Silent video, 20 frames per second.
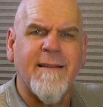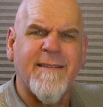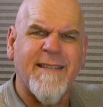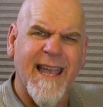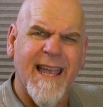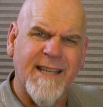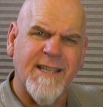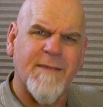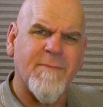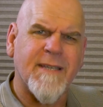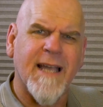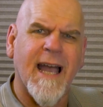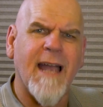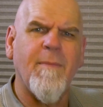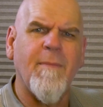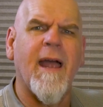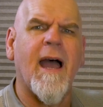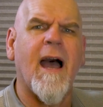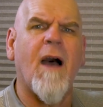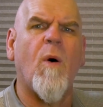Take some
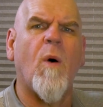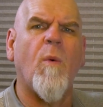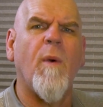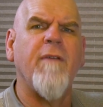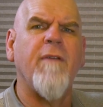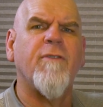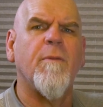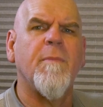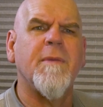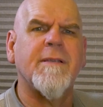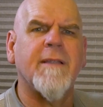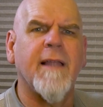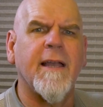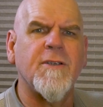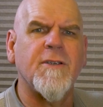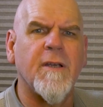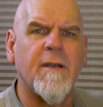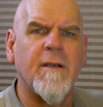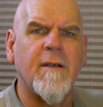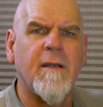time now away from this
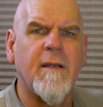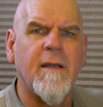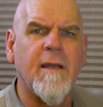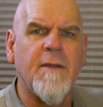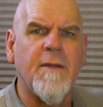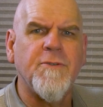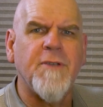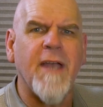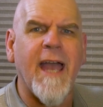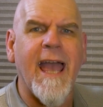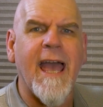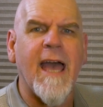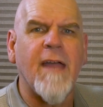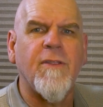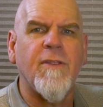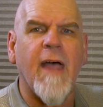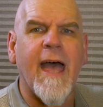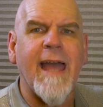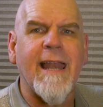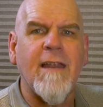lecture to
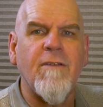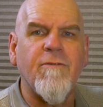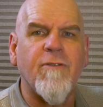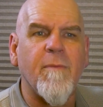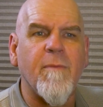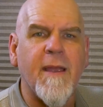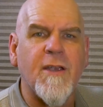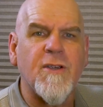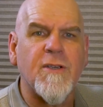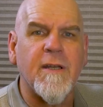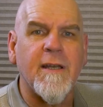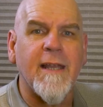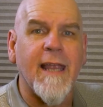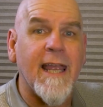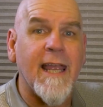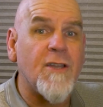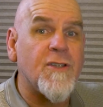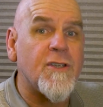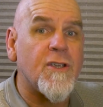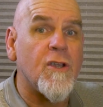add that information
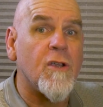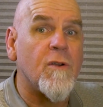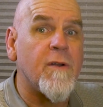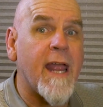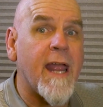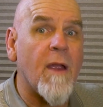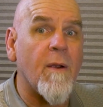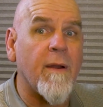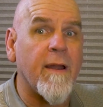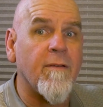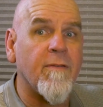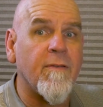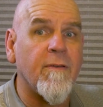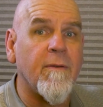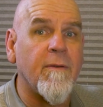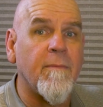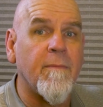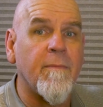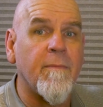into your narrative.